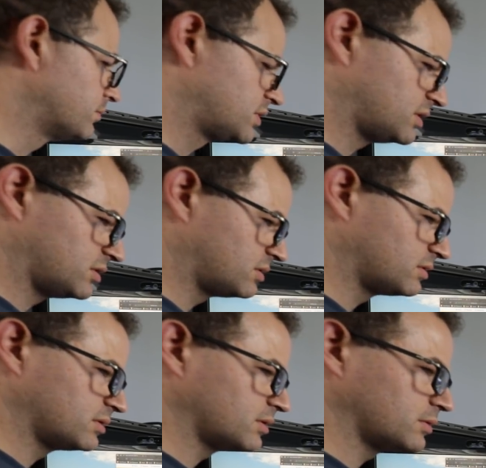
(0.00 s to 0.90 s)

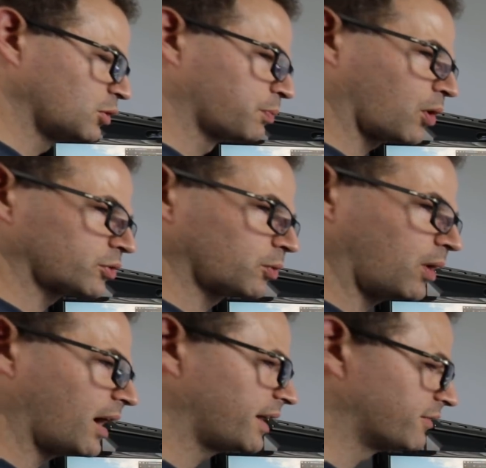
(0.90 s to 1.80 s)
super ultra
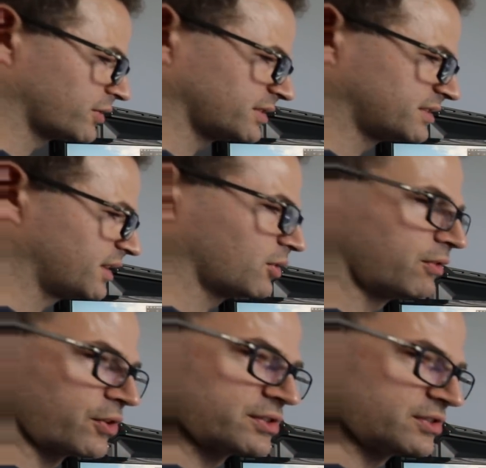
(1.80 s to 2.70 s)
wide versus
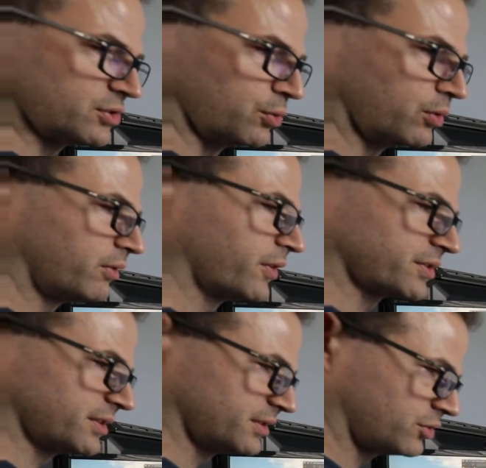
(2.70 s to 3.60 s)
single versus dual
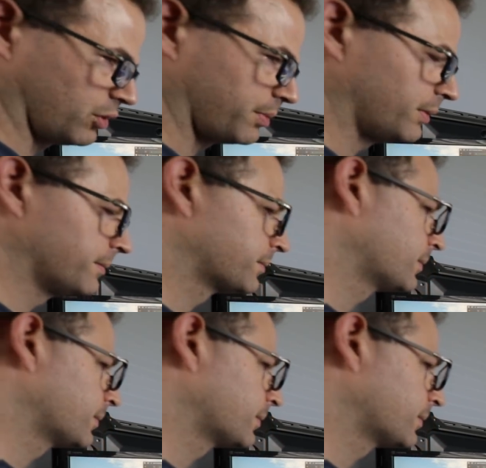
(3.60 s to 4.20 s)
versus triple.